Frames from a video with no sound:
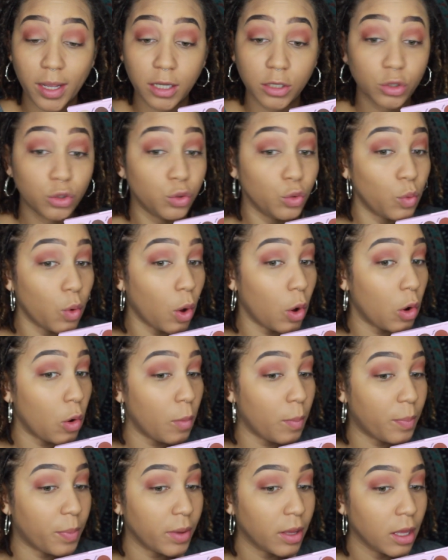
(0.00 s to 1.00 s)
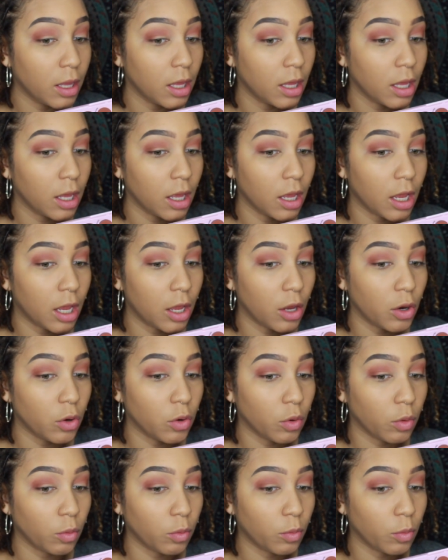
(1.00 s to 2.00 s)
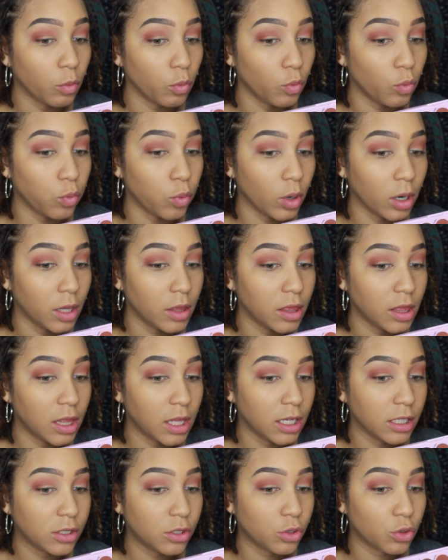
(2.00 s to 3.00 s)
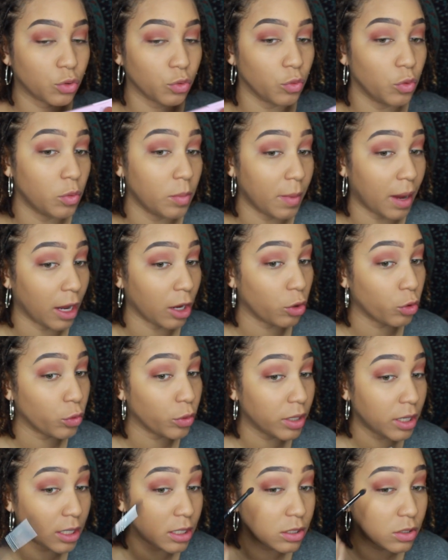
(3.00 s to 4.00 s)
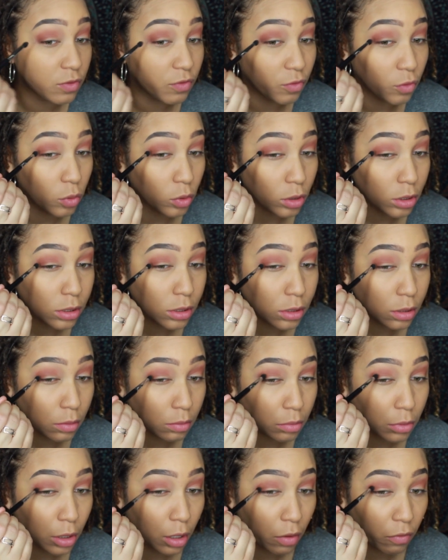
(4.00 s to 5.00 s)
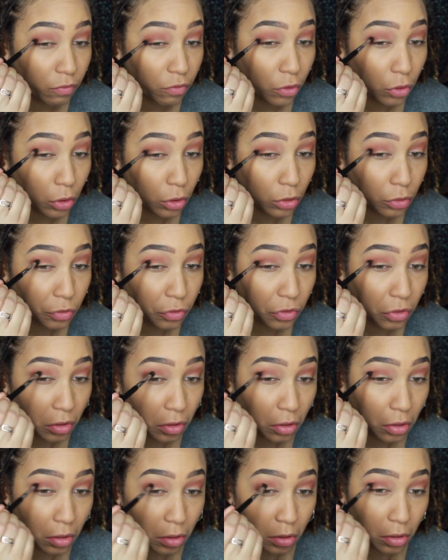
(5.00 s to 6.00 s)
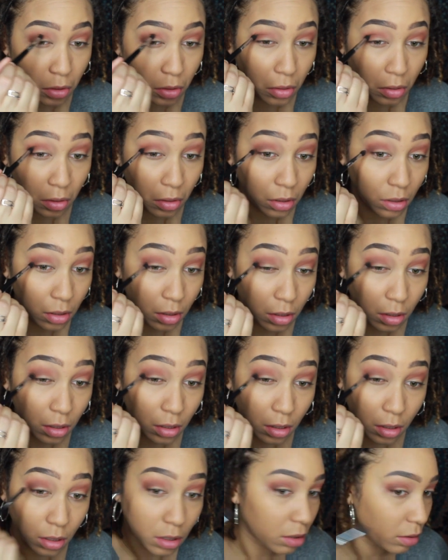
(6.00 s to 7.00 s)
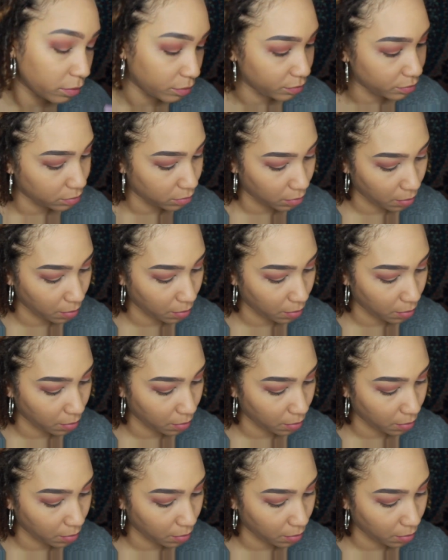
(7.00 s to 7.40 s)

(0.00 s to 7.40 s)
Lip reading: into Hope and run this through my crease for some definition. Perfect.